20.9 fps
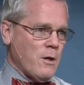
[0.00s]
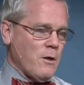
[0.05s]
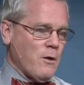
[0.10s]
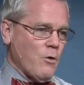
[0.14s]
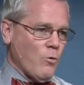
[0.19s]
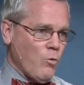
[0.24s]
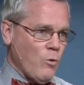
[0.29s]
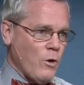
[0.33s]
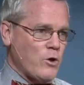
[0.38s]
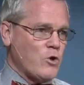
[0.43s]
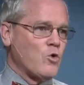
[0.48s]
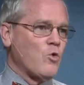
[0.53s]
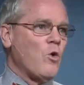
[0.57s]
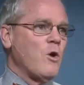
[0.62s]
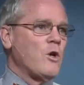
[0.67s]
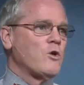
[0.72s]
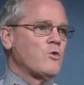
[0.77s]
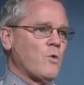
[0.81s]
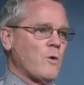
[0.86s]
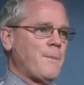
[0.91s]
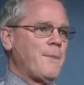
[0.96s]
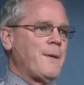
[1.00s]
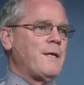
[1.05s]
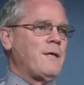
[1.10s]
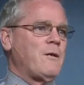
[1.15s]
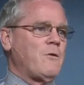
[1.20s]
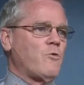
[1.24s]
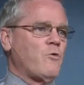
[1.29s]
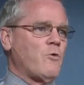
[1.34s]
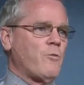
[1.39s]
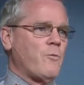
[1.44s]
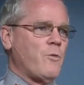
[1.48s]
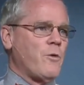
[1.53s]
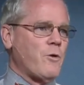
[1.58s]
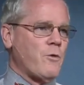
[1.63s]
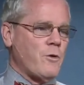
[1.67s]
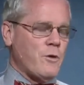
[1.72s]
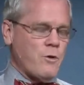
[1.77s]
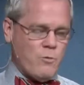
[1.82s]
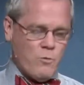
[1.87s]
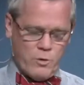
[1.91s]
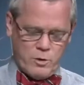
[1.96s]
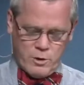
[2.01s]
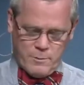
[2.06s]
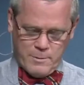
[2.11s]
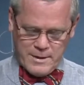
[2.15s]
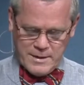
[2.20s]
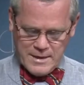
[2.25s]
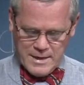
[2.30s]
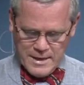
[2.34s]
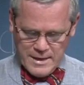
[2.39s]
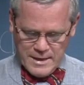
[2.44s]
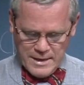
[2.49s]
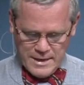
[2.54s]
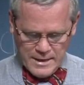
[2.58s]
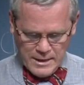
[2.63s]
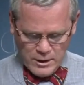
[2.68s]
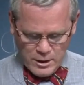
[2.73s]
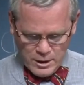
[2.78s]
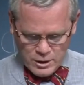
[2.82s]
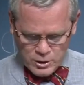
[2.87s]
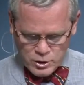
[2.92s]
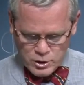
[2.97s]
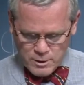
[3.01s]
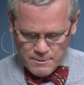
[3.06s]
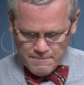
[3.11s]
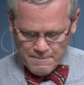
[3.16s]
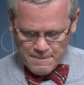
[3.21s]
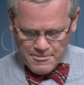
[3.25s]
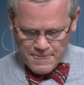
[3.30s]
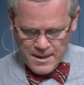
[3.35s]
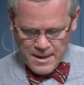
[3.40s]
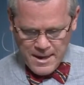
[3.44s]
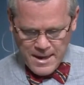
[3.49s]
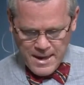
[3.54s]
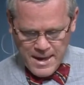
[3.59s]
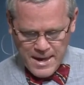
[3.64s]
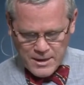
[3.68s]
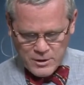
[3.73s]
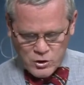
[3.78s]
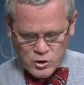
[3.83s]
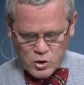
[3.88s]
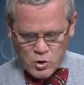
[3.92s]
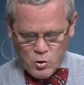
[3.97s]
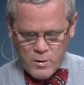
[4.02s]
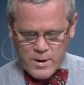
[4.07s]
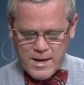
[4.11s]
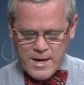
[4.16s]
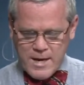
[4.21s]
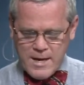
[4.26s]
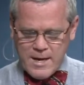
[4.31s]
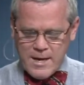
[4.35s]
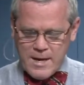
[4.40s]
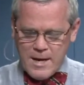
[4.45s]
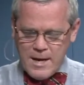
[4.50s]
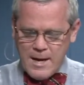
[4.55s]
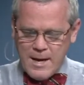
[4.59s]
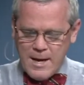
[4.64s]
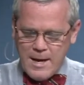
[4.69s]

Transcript: the rituals were to be done in English, and so he did